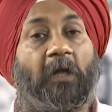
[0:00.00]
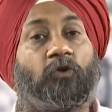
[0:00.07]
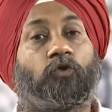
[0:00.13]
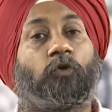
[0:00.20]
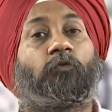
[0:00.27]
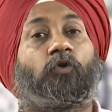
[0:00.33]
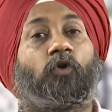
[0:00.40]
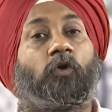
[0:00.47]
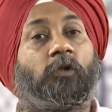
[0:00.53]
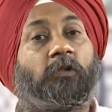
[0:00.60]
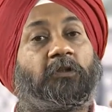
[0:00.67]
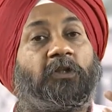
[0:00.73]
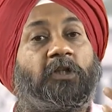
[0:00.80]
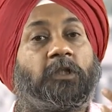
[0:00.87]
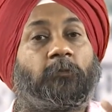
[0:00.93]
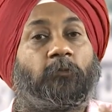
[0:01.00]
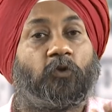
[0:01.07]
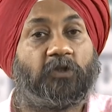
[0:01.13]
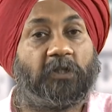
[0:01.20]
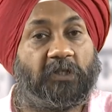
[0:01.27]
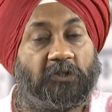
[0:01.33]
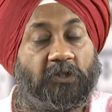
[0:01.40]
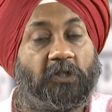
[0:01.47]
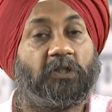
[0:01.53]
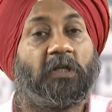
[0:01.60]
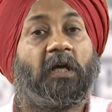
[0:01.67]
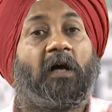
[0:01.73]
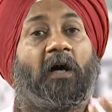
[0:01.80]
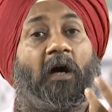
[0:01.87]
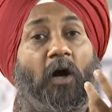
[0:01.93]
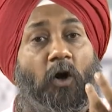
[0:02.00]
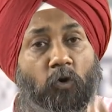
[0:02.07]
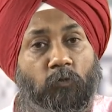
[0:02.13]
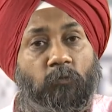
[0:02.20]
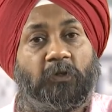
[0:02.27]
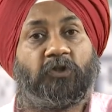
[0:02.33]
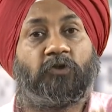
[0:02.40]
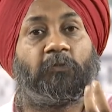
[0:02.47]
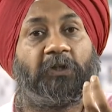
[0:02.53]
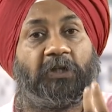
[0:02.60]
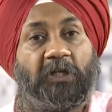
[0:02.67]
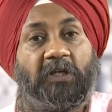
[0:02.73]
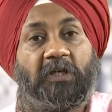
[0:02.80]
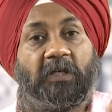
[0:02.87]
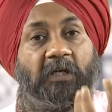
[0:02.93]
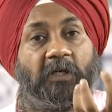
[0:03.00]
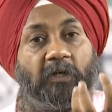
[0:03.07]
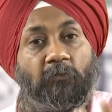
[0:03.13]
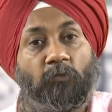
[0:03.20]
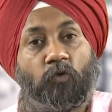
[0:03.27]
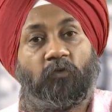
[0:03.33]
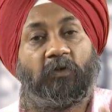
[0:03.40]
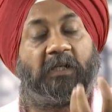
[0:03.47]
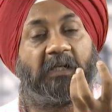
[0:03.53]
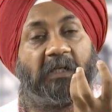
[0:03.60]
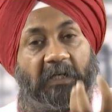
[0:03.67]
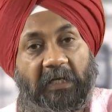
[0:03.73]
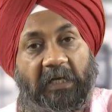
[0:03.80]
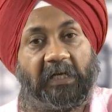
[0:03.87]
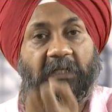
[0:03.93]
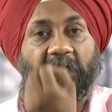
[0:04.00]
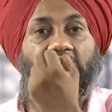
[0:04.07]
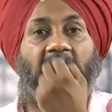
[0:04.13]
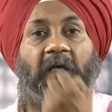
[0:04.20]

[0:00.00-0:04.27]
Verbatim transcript: So, for all these processes how much material removal rate